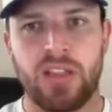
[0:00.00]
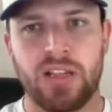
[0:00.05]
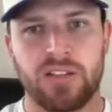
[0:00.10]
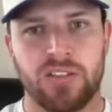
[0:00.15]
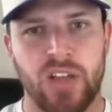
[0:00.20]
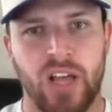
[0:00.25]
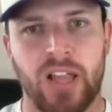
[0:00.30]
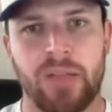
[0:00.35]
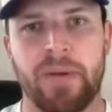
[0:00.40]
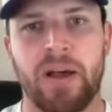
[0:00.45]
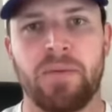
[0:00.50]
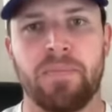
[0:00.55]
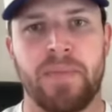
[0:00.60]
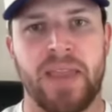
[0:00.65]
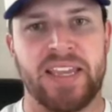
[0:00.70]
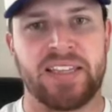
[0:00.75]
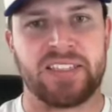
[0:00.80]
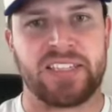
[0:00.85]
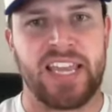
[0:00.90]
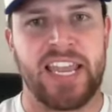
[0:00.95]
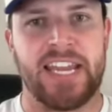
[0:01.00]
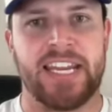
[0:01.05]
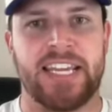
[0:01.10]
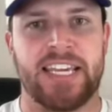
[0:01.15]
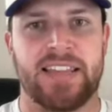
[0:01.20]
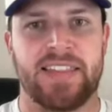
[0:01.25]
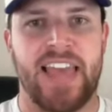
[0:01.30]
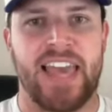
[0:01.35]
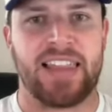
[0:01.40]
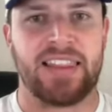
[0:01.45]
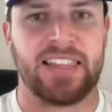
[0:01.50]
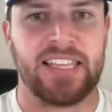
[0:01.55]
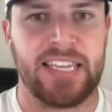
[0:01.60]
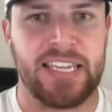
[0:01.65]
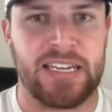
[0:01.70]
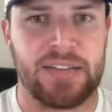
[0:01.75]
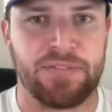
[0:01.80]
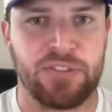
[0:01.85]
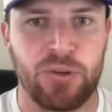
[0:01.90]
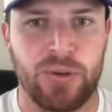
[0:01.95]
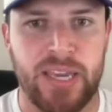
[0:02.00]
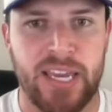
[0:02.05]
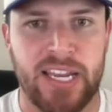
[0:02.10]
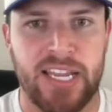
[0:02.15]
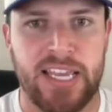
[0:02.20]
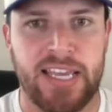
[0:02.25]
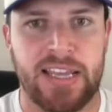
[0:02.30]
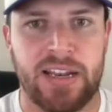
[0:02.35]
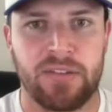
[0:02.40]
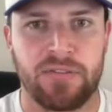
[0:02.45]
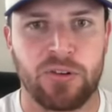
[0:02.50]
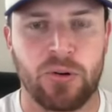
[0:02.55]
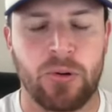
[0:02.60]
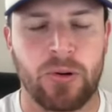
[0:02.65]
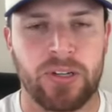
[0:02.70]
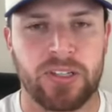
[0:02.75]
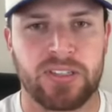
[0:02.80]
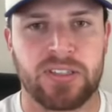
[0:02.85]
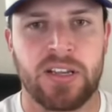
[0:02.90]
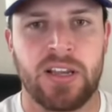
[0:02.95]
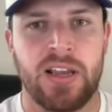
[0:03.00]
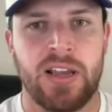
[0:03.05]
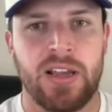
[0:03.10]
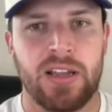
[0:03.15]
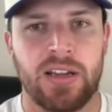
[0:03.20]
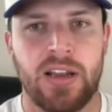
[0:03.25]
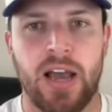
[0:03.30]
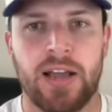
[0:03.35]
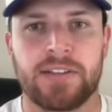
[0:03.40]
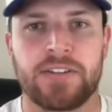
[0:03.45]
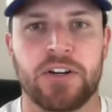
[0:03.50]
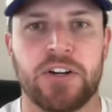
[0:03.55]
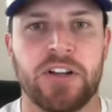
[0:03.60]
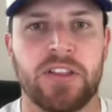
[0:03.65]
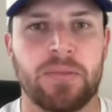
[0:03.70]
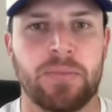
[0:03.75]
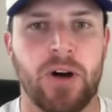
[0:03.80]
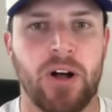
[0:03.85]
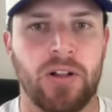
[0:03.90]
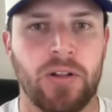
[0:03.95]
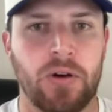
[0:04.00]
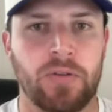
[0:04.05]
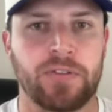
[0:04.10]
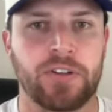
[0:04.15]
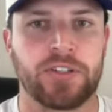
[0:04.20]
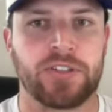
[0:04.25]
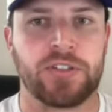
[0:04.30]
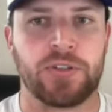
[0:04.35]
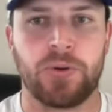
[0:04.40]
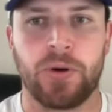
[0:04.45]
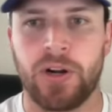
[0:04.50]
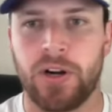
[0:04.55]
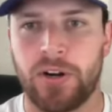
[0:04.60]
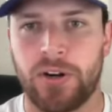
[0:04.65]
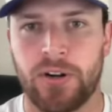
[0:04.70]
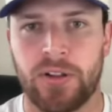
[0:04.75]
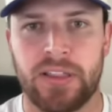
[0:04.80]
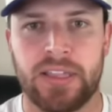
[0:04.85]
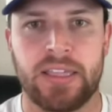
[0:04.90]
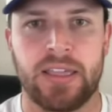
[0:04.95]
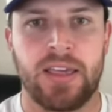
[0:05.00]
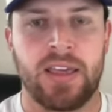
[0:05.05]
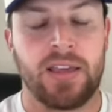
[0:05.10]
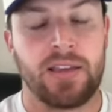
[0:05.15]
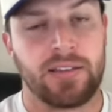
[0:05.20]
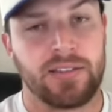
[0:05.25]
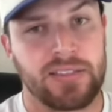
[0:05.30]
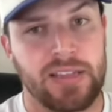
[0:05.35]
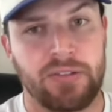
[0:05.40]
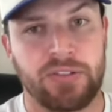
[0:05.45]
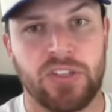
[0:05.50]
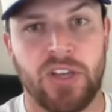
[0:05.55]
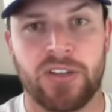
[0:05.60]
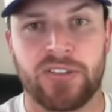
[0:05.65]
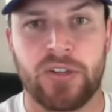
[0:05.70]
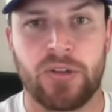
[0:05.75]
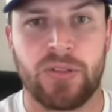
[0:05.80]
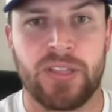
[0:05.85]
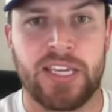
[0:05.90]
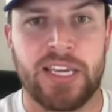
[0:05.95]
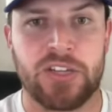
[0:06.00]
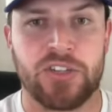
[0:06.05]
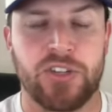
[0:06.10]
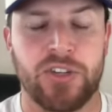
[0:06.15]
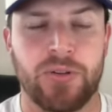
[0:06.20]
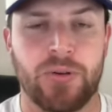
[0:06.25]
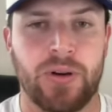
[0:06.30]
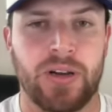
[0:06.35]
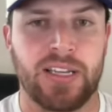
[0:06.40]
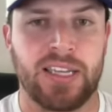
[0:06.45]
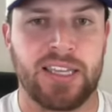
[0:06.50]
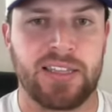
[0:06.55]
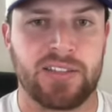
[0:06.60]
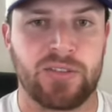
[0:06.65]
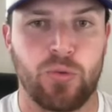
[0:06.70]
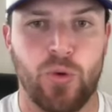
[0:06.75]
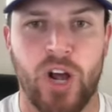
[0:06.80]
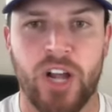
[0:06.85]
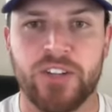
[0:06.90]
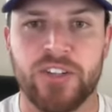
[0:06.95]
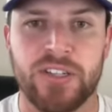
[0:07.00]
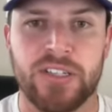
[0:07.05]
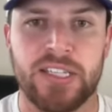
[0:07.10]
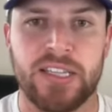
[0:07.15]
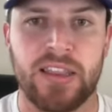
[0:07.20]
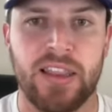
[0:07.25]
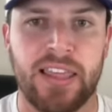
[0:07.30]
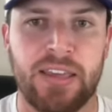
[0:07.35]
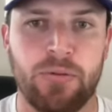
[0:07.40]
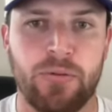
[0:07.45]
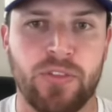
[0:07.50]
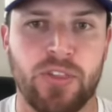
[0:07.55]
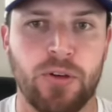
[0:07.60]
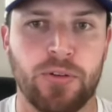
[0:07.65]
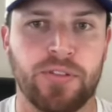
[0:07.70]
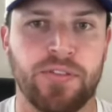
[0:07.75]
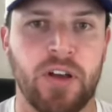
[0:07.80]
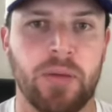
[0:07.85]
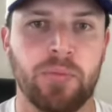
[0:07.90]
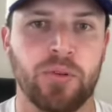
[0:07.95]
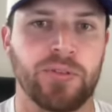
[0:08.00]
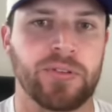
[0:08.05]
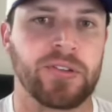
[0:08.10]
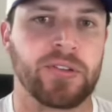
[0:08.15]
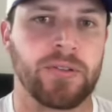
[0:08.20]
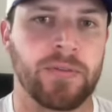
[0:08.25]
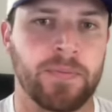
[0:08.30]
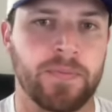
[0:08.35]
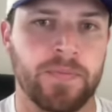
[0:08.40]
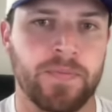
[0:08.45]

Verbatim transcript: It's all about maintaining that lead if you get it, and of course, not turning the ball over too early because that was also the issue against Washington late with those fumbles.